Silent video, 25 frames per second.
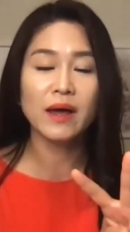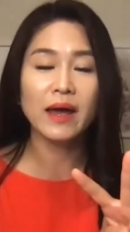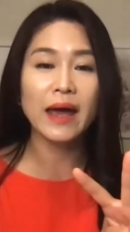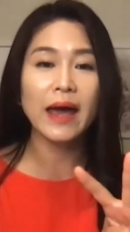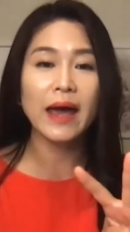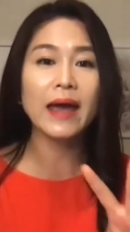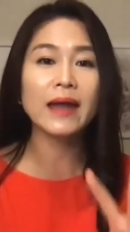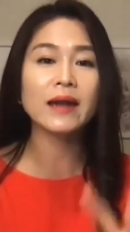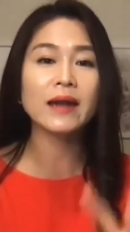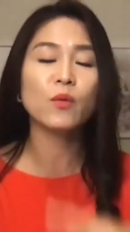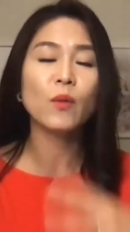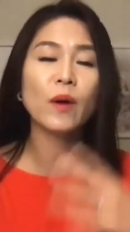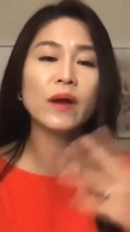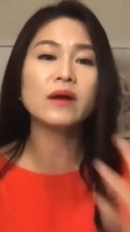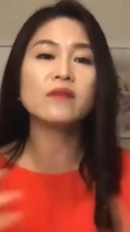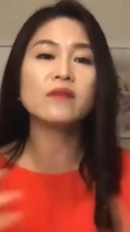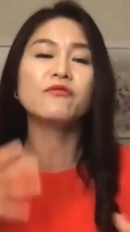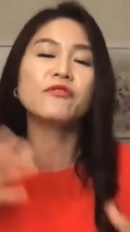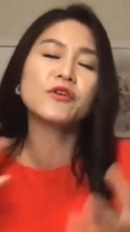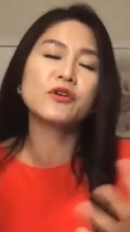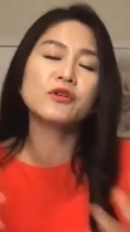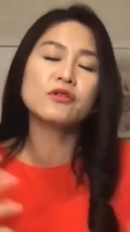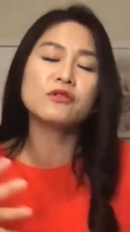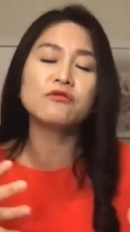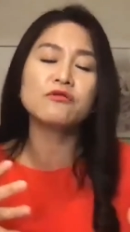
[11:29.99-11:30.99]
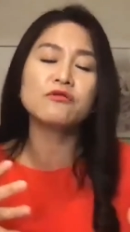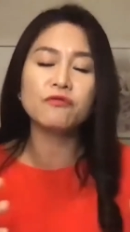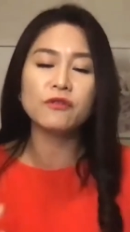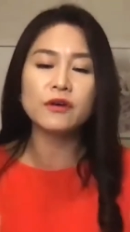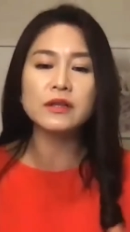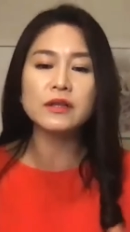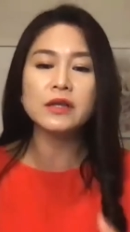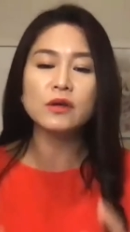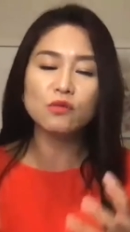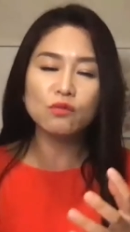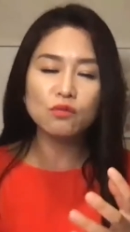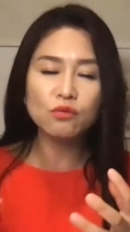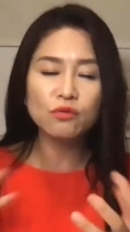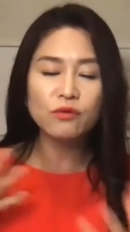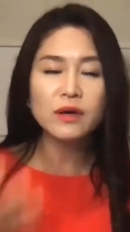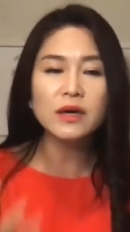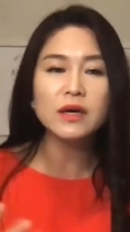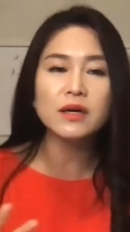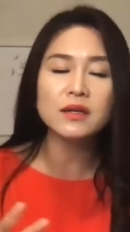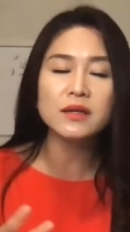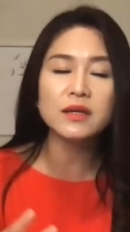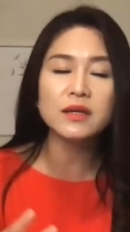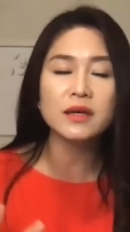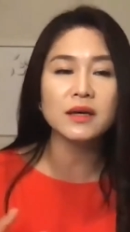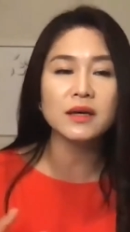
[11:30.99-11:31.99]
And whenever you're feeling
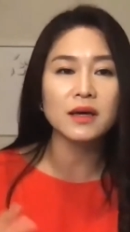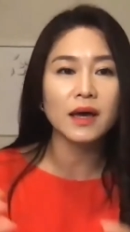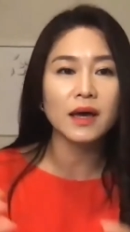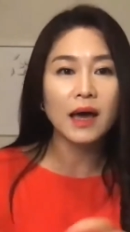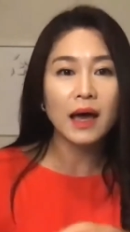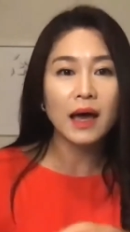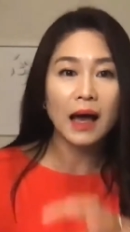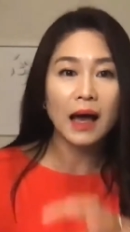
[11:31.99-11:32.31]
really